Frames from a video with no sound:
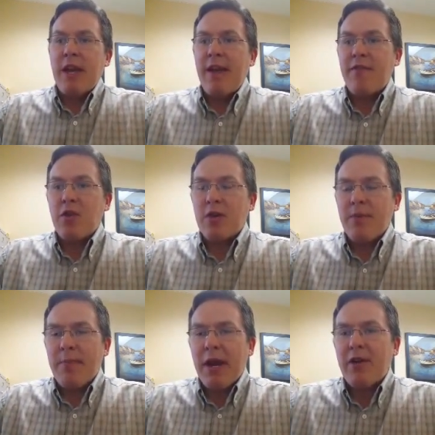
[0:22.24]
if you're
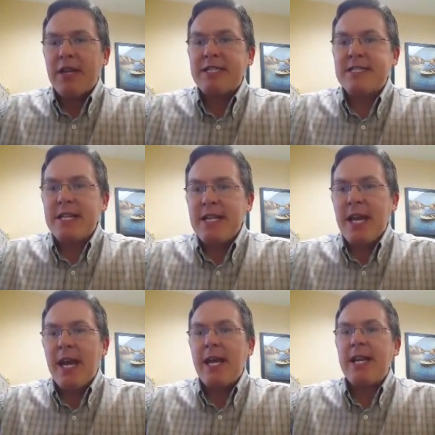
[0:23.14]
comparing
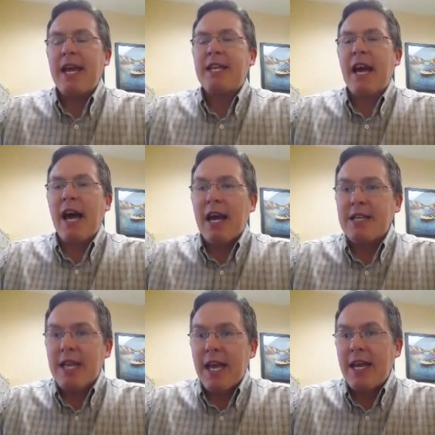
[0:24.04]
cetane and
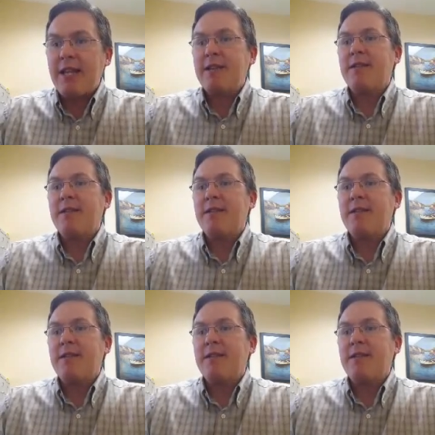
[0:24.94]
octane,